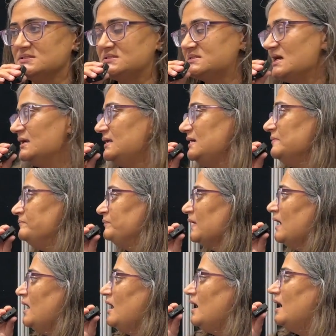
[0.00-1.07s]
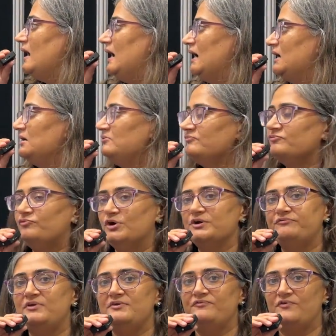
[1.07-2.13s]
study, and
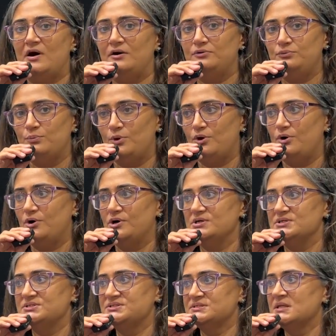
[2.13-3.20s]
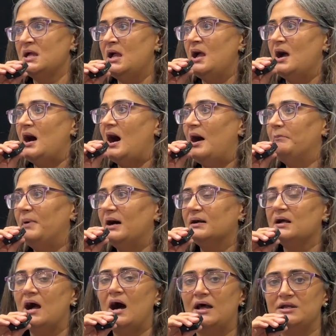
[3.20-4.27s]
what we found was among
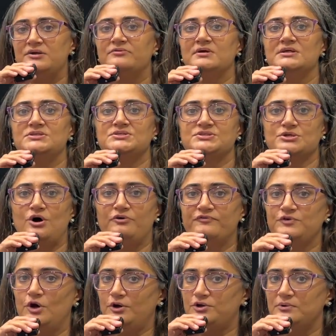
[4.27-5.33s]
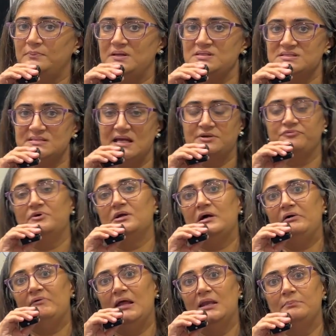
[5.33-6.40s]
hundreds of documents that were
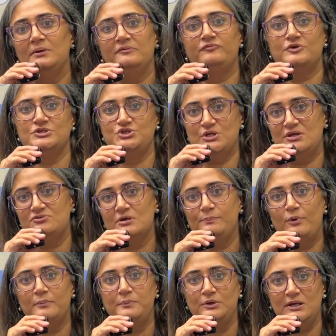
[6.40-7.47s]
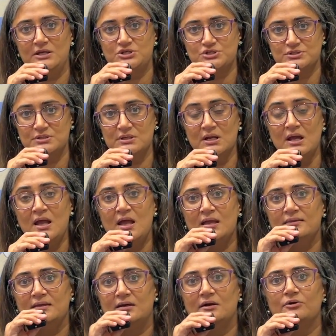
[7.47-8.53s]
available for general population,
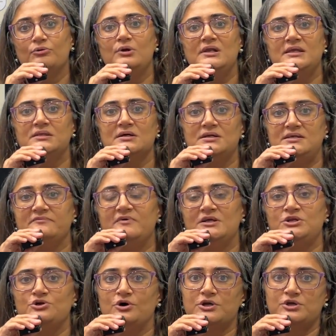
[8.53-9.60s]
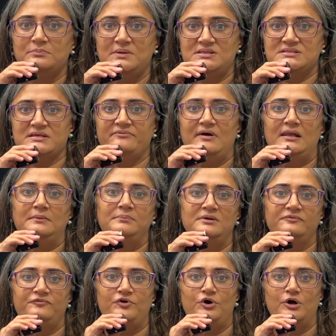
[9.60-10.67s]
there are only 31 documents
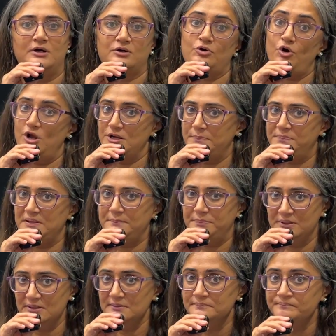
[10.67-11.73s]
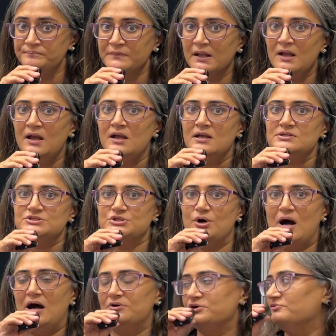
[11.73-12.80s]
available for CALD people. So
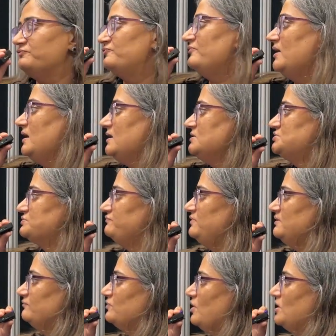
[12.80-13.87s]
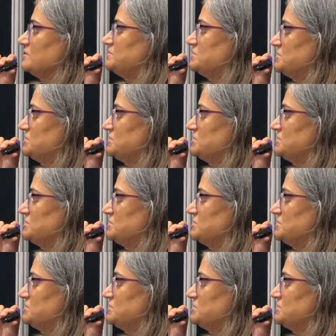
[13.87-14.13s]
out of which we've got